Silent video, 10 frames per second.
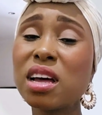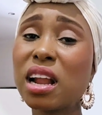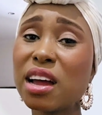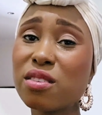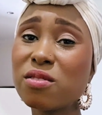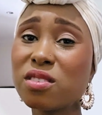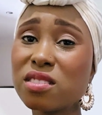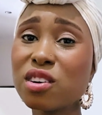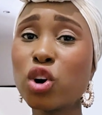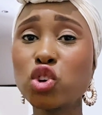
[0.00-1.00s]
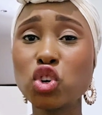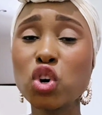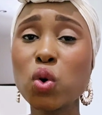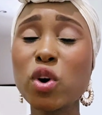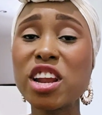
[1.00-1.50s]
like reverse culture
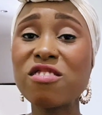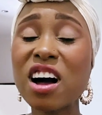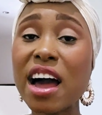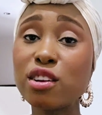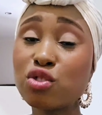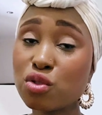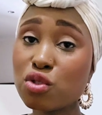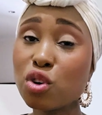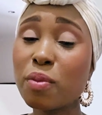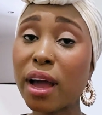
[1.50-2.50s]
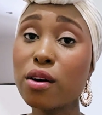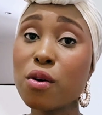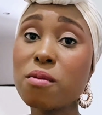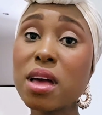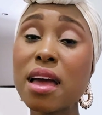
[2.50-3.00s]
shock whenever I do go back
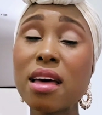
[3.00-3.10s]
home.